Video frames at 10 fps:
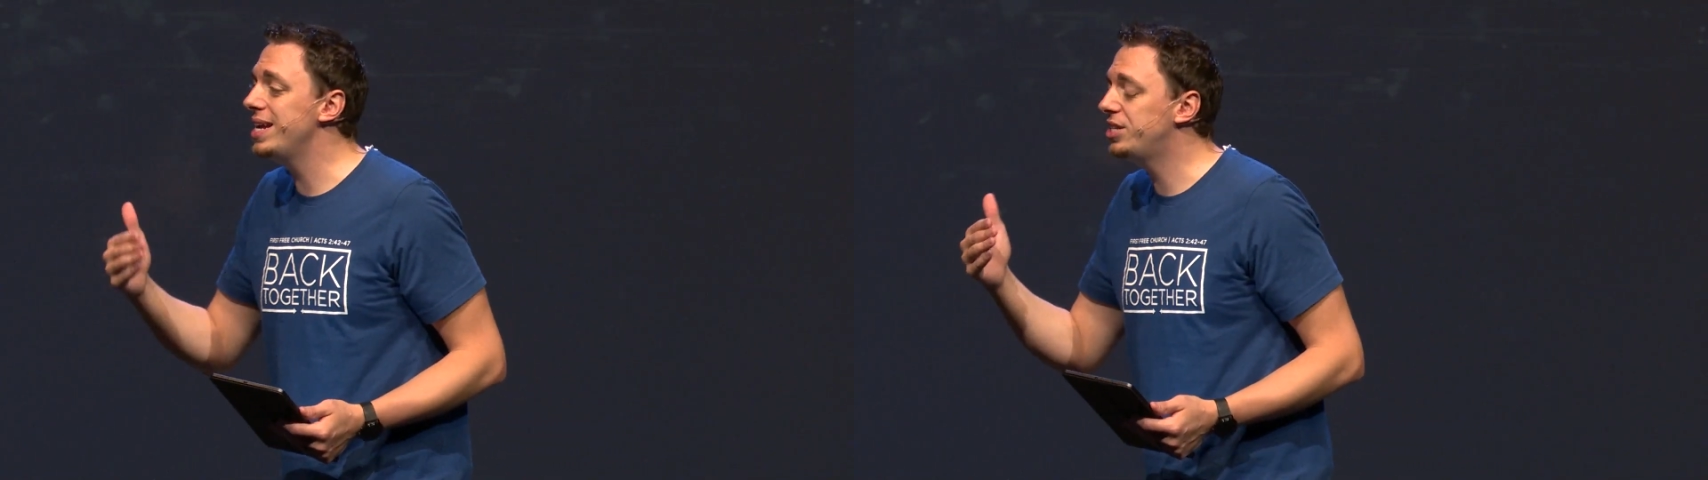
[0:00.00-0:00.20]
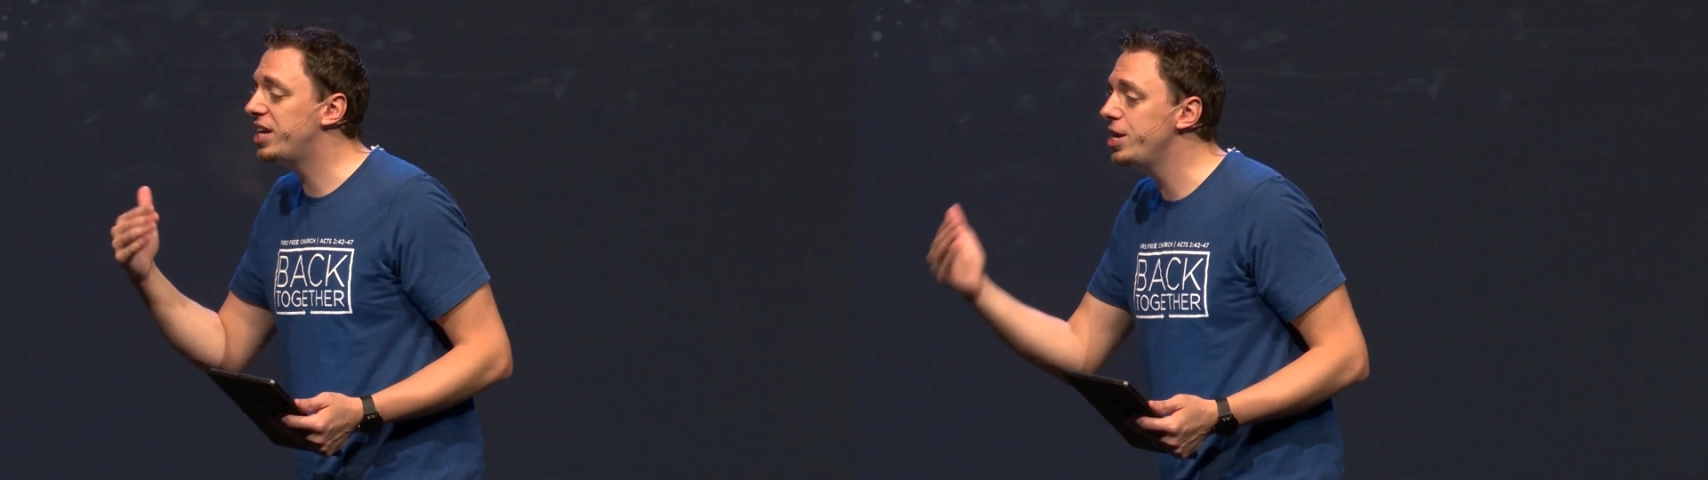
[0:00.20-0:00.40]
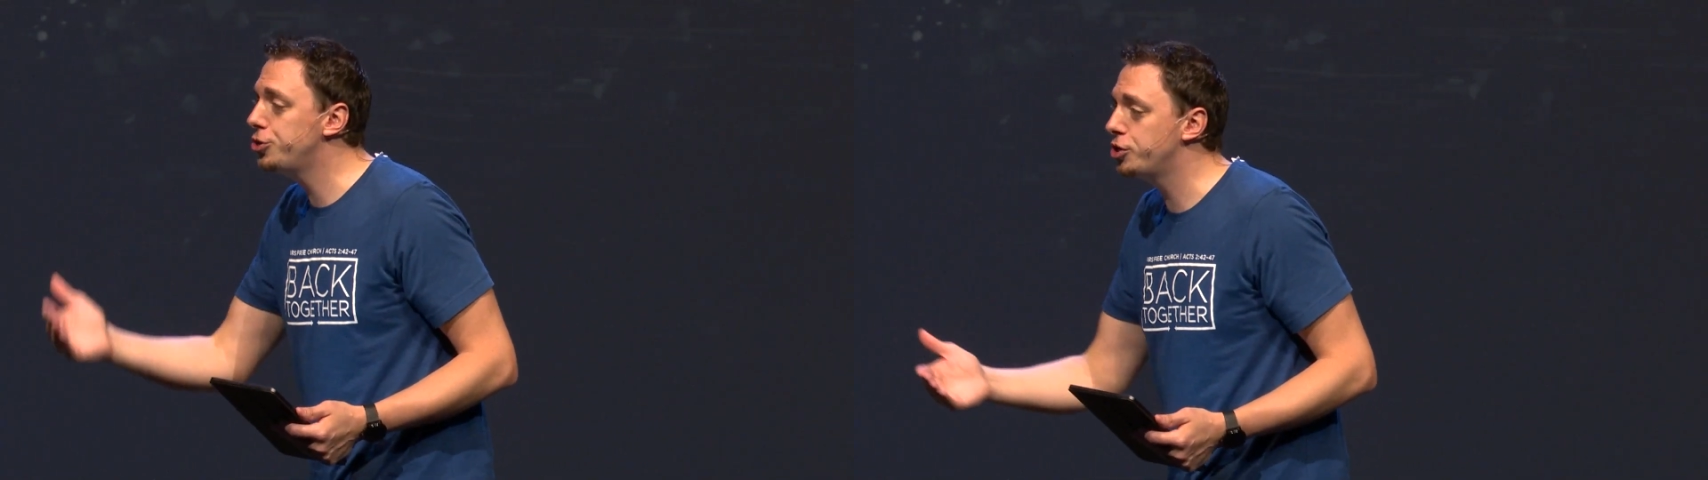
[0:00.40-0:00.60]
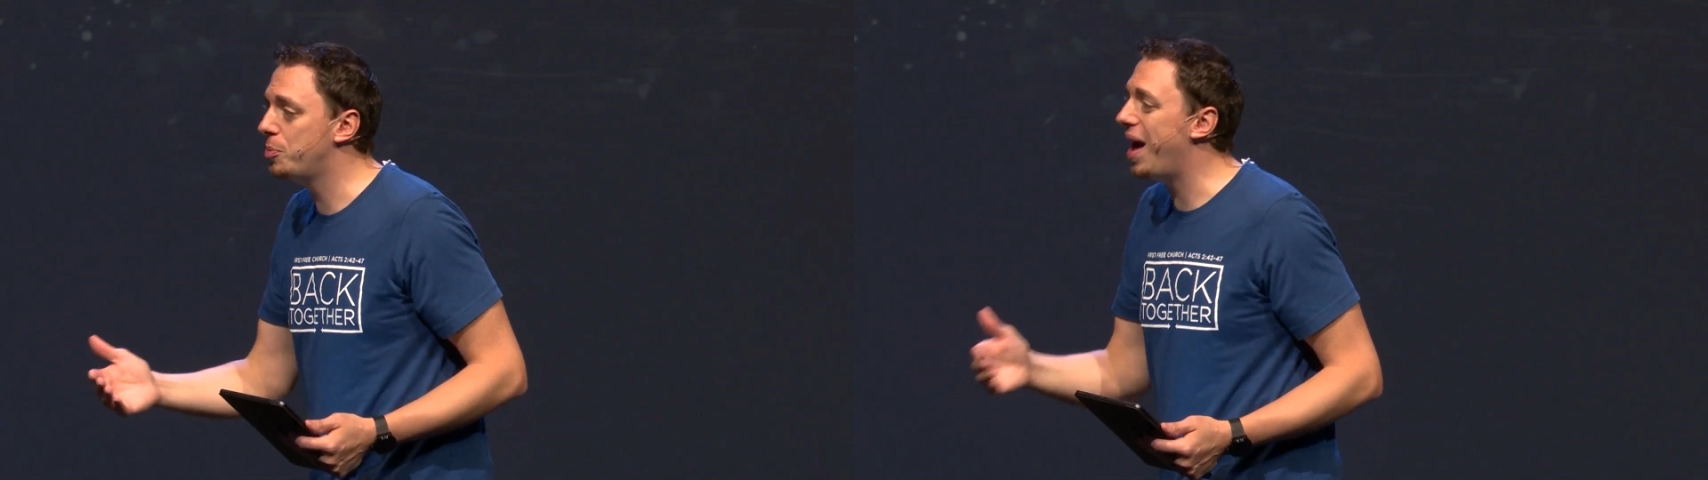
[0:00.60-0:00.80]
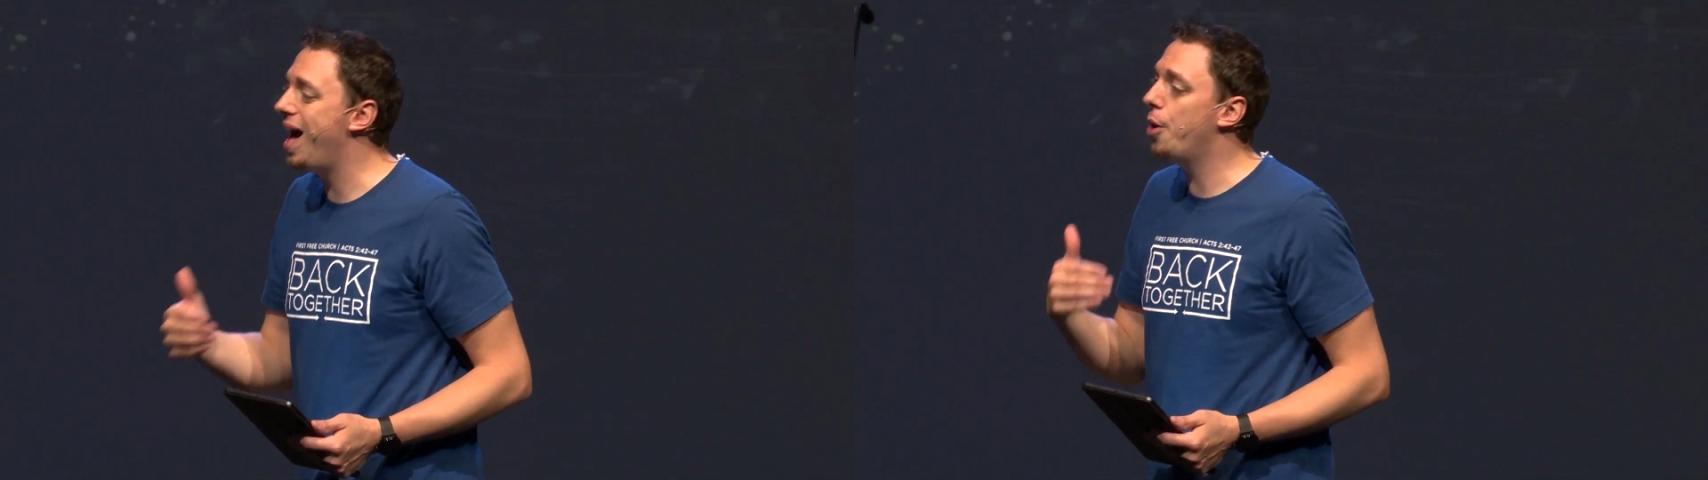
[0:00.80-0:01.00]
teaches
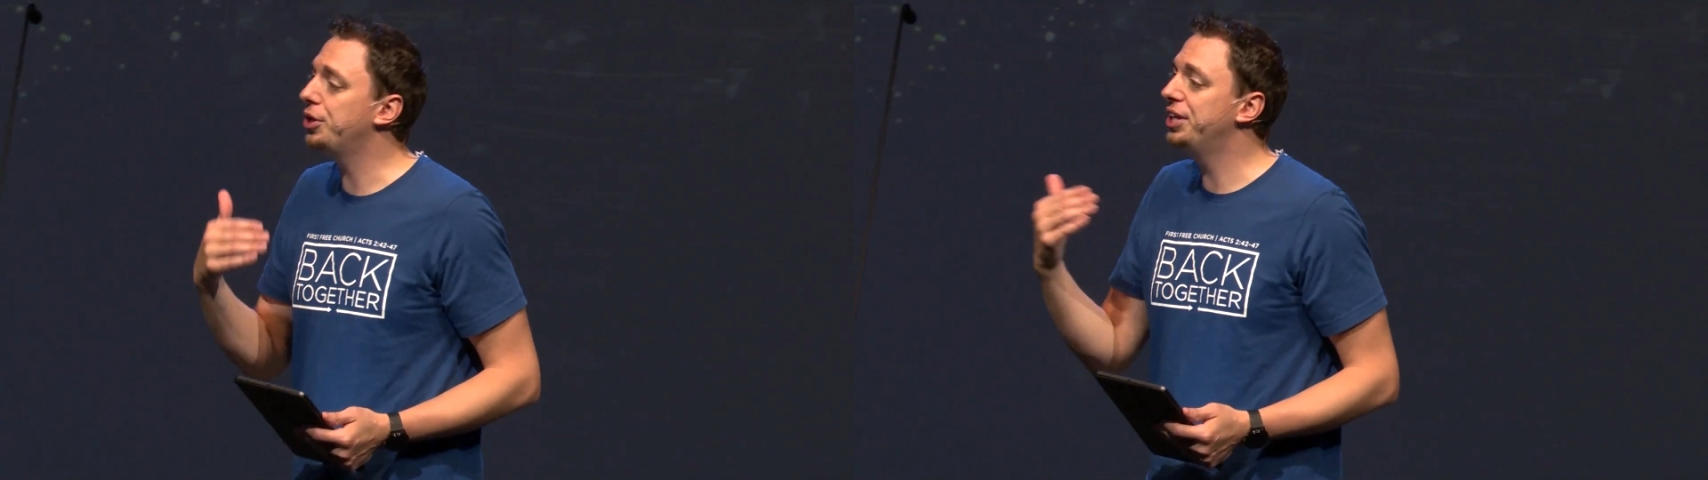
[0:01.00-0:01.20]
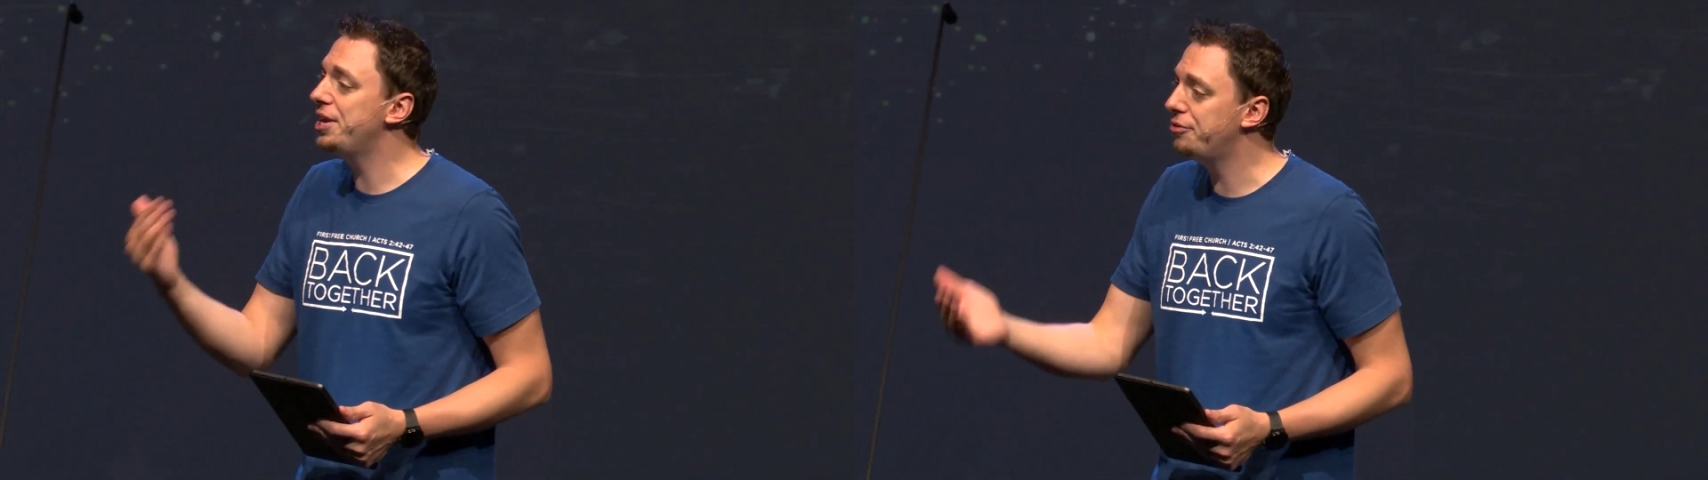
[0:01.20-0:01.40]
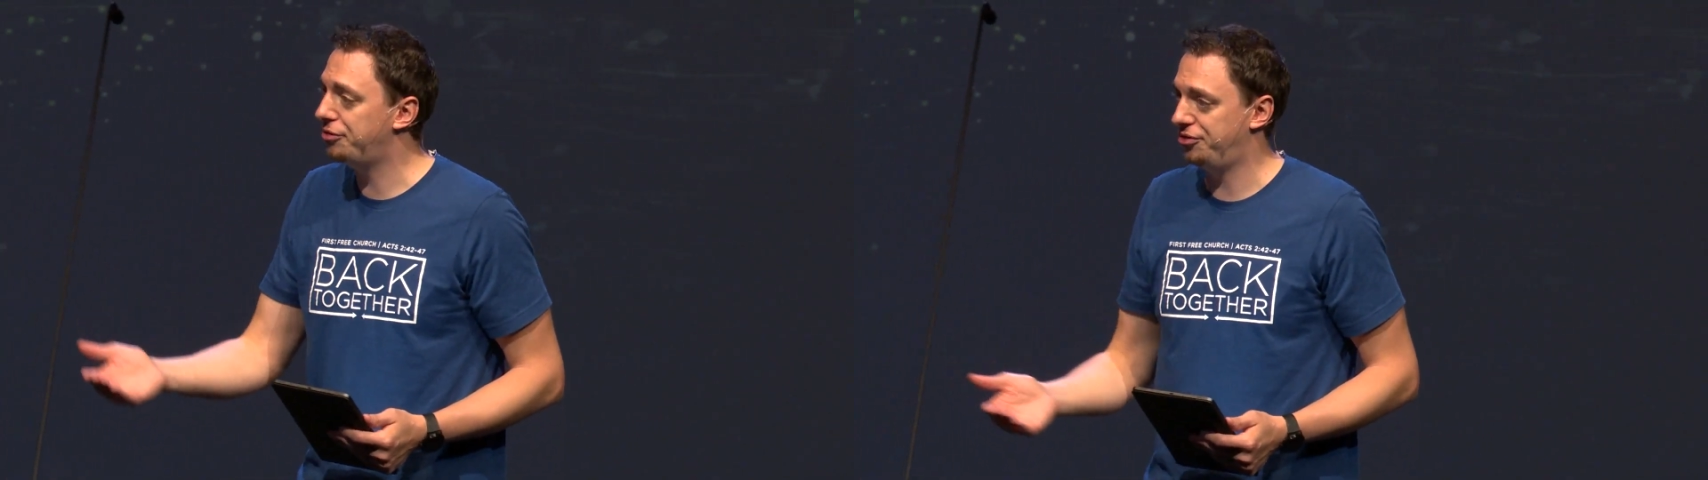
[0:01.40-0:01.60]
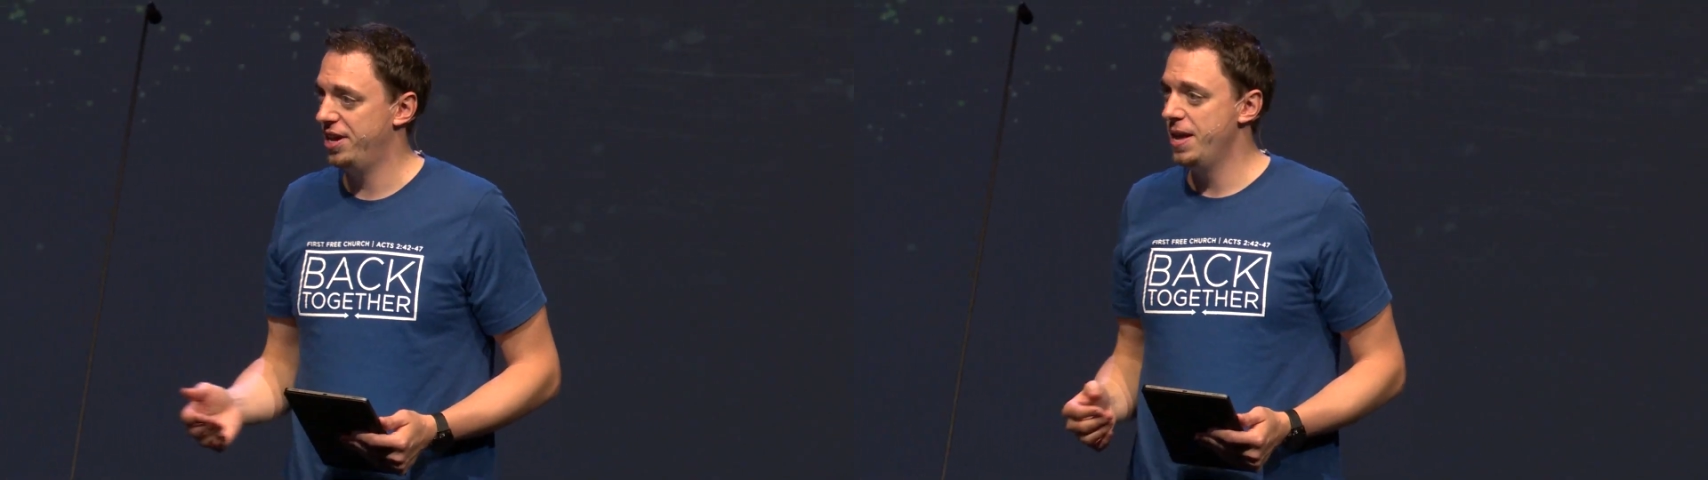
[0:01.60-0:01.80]
about how to live.